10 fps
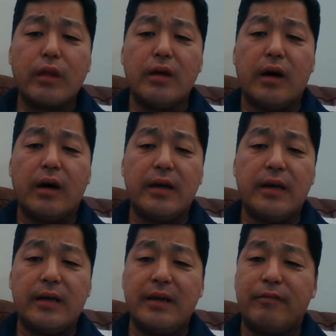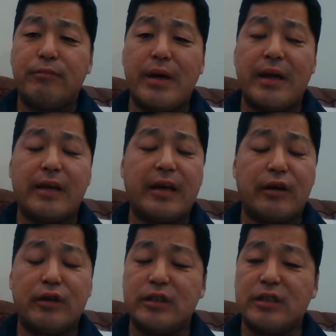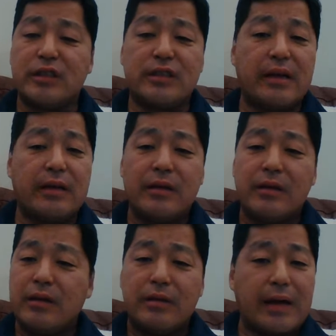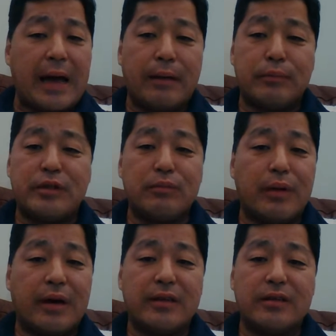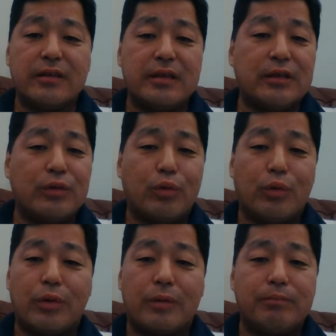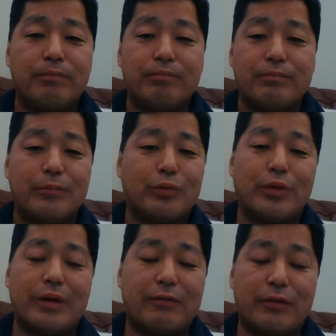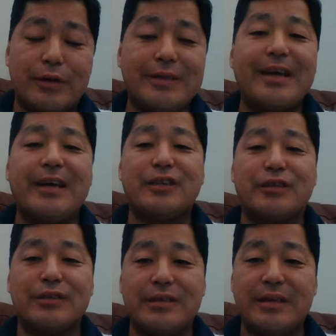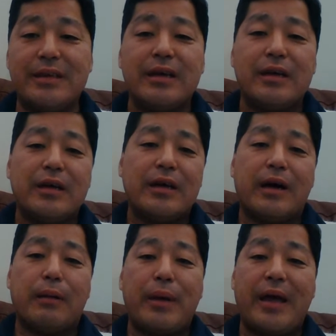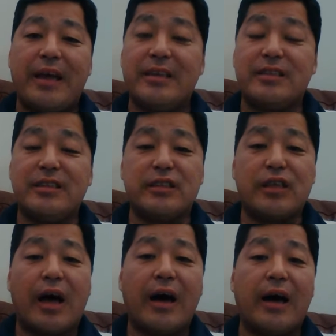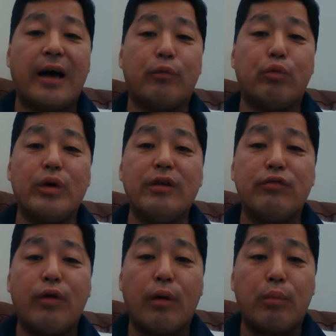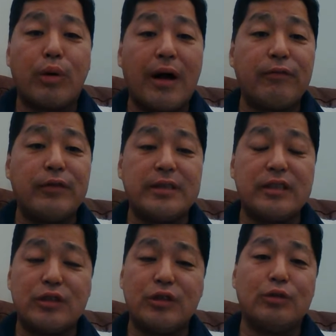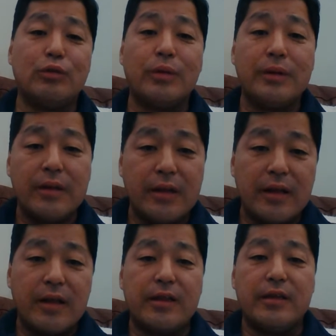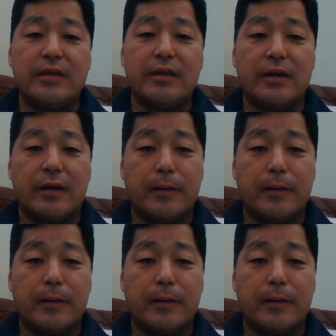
if Medicare just absentmindedly or whatever intentionally pays these high windfall profits to the